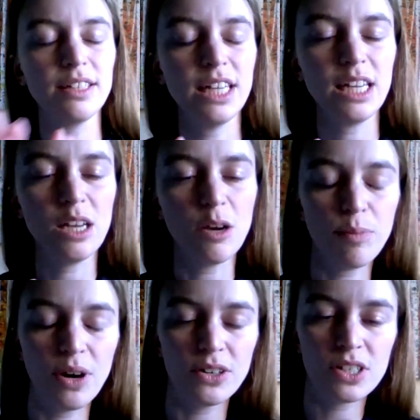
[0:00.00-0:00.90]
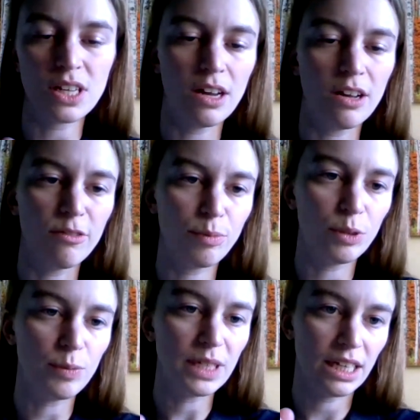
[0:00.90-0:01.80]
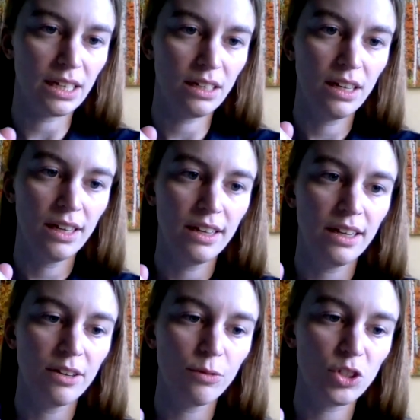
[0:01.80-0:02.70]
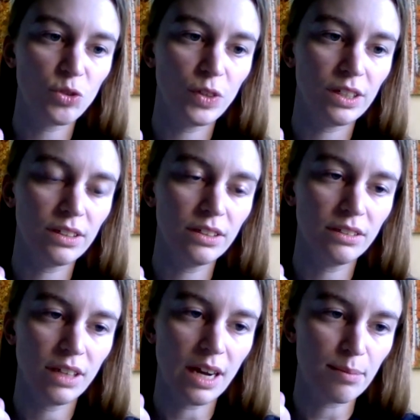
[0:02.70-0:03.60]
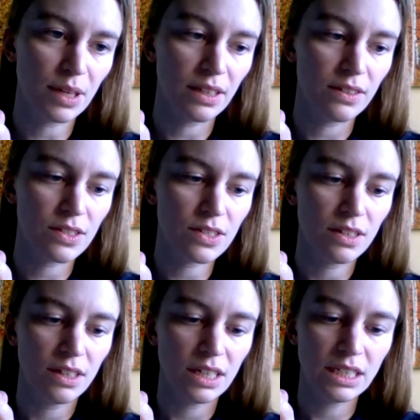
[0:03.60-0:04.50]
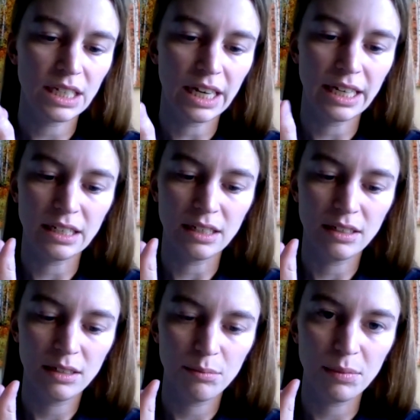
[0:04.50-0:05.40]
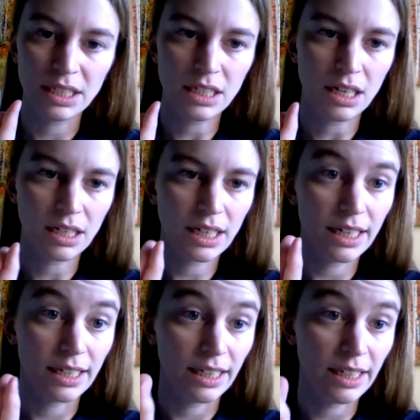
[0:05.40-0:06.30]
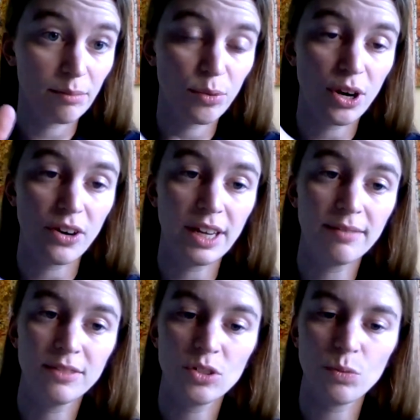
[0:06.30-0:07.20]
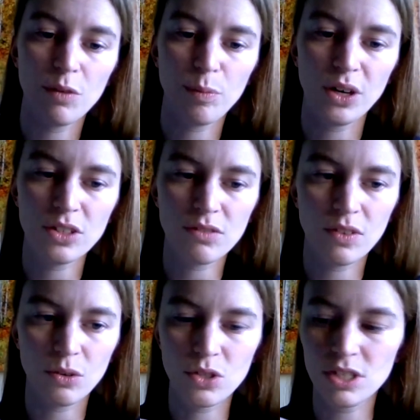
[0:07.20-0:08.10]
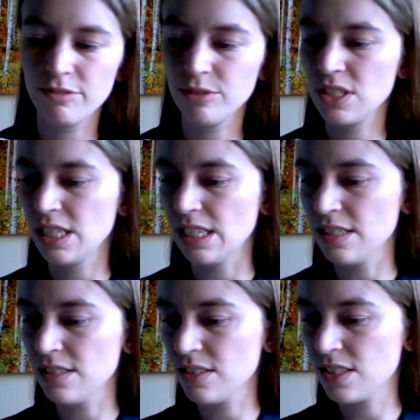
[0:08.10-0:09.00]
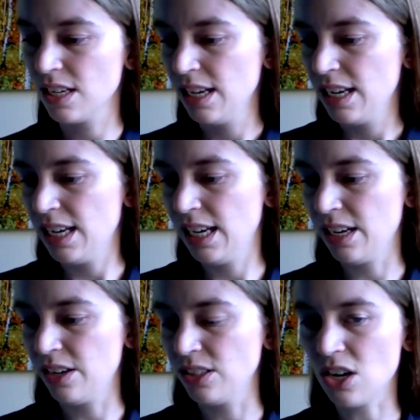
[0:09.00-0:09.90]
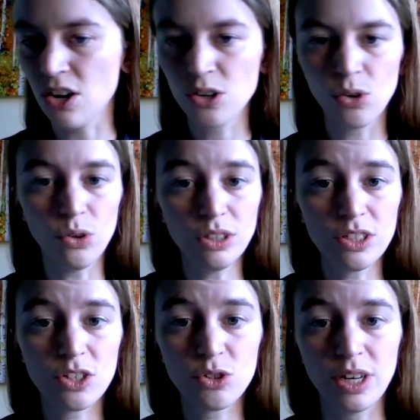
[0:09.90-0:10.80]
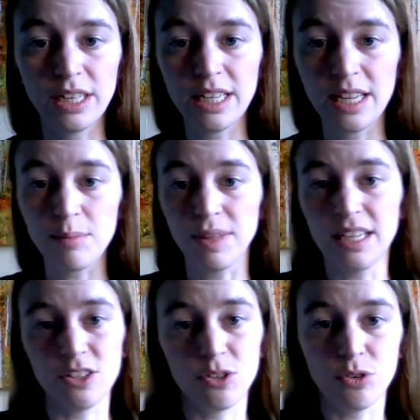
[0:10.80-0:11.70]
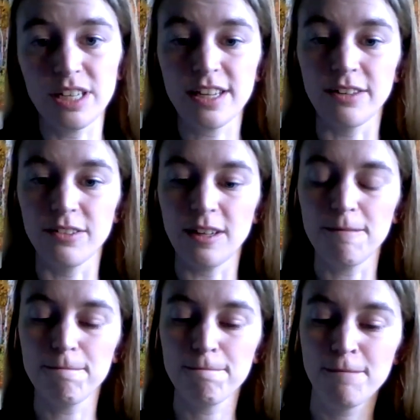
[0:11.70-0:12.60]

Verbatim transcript: taking up parts of Bloomington, Richfield, Hopkins, Edina, Minnetonka, and Eden Prairie. So we have parts of those different cities. And our goal is to try and keep lakes and creeks healthy.